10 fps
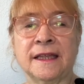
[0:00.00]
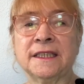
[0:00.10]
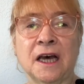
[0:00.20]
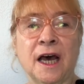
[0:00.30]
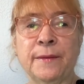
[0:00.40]

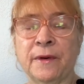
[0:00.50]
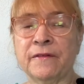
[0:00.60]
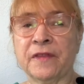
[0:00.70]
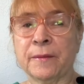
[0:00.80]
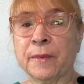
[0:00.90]
time
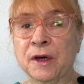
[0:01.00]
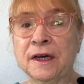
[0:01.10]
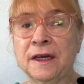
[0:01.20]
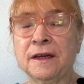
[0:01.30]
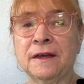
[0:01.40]
of the
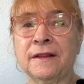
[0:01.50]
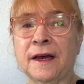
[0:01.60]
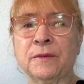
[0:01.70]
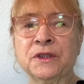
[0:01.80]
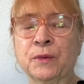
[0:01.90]
book
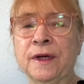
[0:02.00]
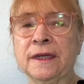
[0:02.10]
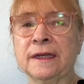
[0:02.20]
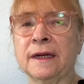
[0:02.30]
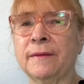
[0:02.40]
that was
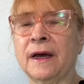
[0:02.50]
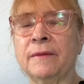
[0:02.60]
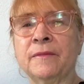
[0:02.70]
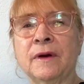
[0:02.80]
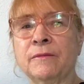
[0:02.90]
written, and
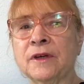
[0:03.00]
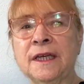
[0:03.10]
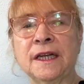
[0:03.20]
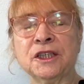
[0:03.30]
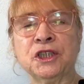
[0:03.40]
I'm really
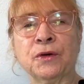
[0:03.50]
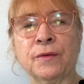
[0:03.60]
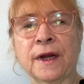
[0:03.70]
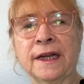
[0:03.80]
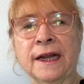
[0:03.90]
not sure
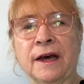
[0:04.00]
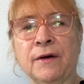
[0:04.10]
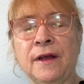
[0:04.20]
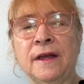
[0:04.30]
right now